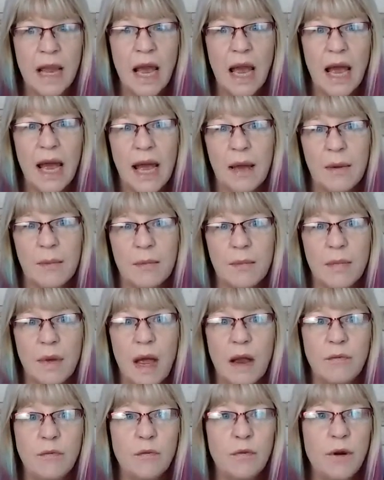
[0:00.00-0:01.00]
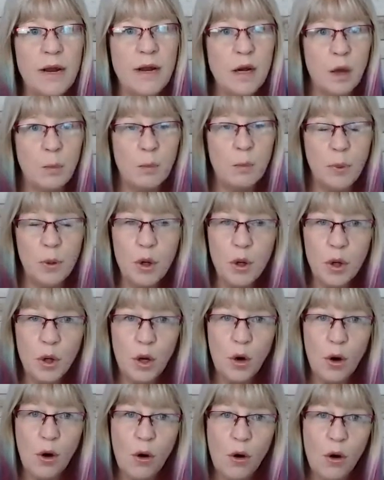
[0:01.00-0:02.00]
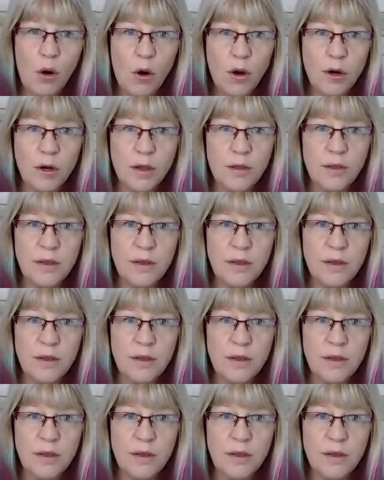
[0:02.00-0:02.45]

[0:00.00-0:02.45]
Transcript: I've written a book on